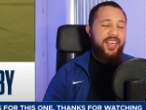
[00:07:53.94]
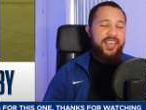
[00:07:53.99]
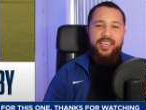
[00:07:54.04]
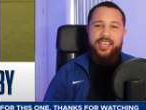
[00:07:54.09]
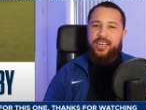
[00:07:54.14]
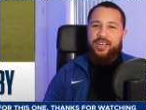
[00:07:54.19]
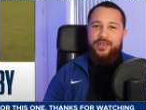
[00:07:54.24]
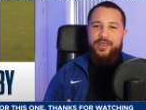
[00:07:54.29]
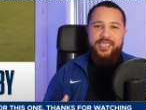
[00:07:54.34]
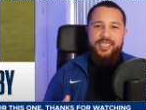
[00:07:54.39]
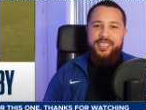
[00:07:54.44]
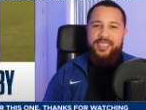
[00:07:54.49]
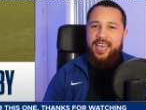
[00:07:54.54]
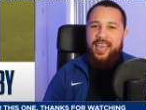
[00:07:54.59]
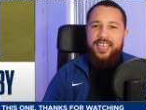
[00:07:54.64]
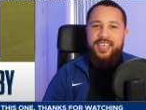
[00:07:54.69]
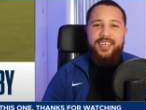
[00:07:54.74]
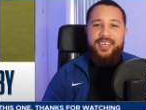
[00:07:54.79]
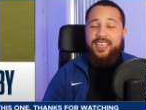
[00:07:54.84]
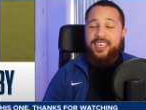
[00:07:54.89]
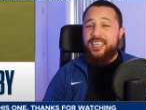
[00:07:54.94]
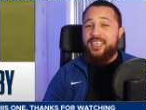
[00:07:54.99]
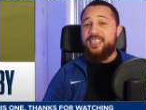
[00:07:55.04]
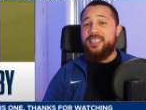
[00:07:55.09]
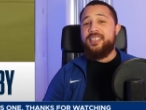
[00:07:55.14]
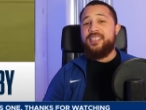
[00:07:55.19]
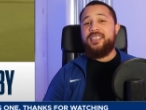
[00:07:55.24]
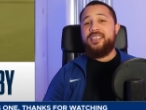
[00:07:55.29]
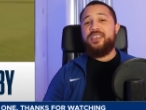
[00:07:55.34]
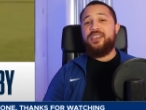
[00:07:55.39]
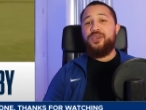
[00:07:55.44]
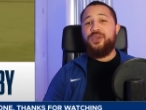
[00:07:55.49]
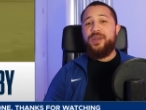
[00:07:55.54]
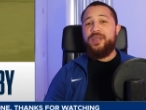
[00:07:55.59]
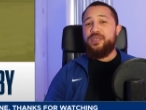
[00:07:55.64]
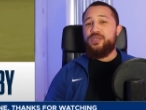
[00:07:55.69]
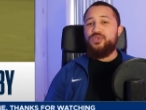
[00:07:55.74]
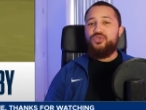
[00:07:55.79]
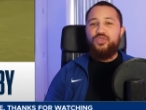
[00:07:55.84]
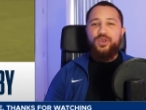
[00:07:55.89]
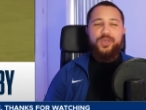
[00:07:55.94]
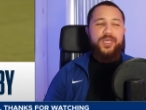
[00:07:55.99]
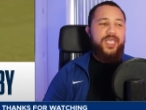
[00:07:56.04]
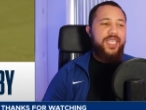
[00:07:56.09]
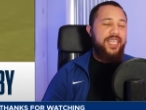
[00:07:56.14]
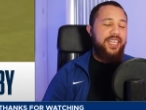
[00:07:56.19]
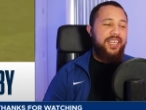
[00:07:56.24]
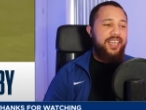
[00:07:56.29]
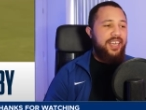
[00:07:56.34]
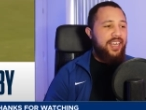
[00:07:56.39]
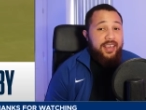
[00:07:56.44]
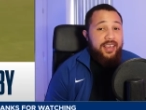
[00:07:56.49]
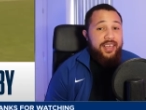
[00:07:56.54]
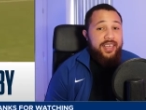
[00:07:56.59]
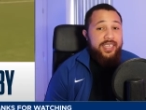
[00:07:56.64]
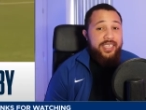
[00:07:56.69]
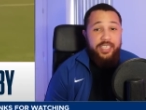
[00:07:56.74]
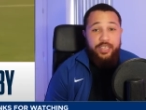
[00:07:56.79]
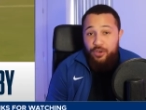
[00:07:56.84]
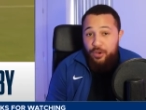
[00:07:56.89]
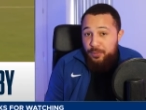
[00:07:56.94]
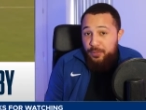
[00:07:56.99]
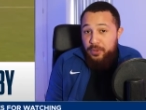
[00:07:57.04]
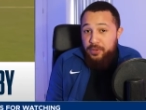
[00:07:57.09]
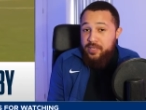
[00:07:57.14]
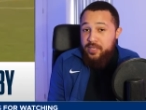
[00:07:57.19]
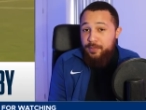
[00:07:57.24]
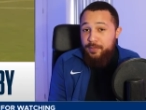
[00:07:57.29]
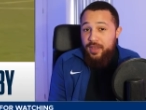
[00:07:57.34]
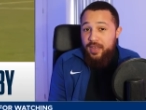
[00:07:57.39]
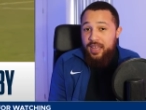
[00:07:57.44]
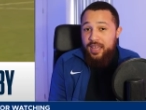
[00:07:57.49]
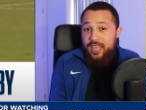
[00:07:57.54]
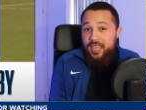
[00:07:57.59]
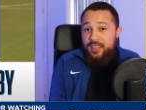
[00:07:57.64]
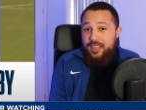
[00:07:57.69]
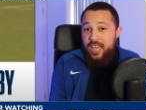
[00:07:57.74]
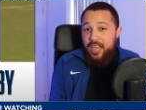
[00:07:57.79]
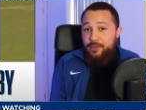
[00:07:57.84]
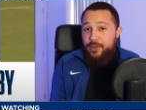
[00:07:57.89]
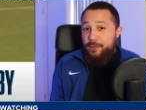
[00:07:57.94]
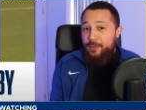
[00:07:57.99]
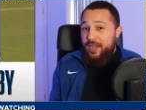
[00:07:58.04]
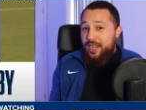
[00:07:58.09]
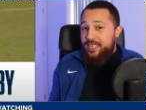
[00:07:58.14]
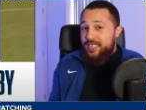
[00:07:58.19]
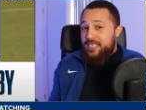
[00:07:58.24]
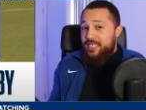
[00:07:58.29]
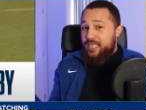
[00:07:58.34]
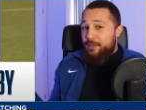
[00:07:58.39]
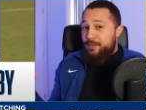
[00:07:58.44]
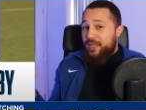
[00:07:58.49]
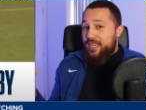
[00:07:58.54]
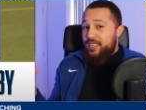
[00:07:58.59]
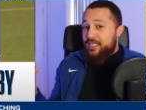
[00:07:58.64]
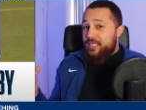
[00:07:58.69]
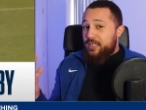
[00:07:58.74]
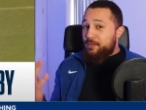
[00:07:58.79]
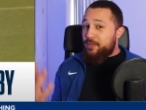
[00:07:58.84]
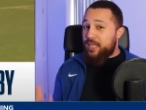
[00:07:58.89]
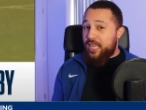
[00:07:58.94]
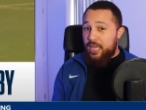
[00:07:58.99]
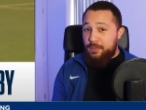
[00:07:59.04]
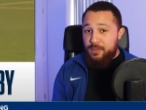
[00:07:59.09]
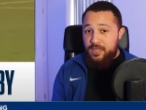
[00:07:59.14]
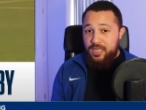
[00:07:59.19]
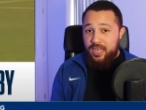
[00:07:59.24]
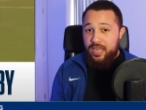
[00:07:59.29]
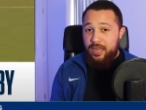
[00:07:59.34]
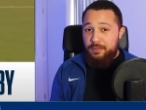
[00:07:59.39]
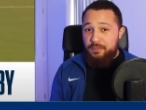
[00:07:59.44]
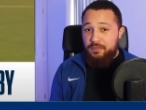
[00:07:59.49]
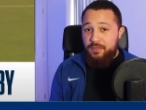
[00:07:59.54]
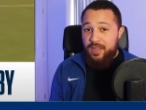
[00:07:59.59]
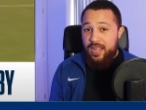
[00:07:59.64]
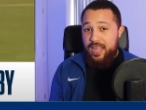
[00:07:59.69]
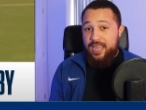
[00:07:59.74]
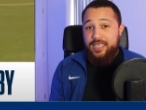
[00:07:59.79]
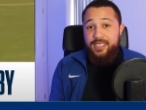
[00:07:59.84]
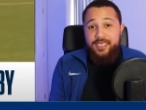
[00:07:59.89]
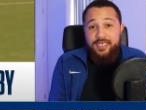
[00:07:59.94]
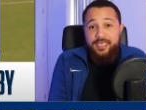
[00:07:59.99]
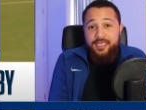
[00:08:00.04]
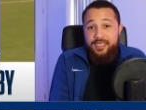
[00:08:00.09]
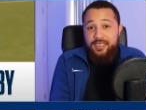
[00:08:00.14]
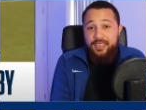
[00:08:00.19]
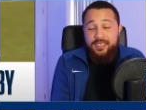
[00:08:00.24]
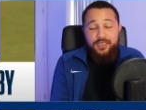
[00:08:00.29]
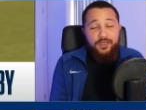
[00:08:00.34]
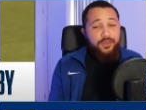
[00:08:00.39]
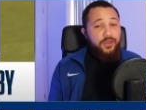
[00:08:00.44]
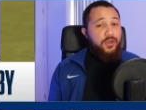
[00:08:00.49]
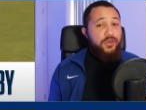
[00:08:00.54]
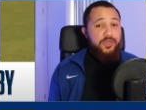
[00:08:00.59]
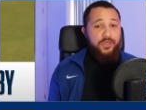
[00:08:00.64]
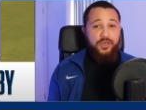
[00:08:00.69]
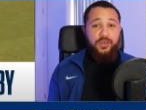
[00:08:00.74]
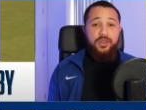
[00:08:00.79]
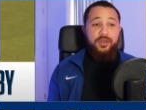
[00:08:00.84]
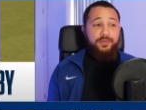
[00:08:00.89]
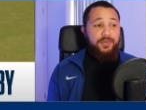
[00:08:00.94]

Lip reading: you know, his technique, his skill, and his crossing. Is there a possibility that we might see him get some game time as this season goes on?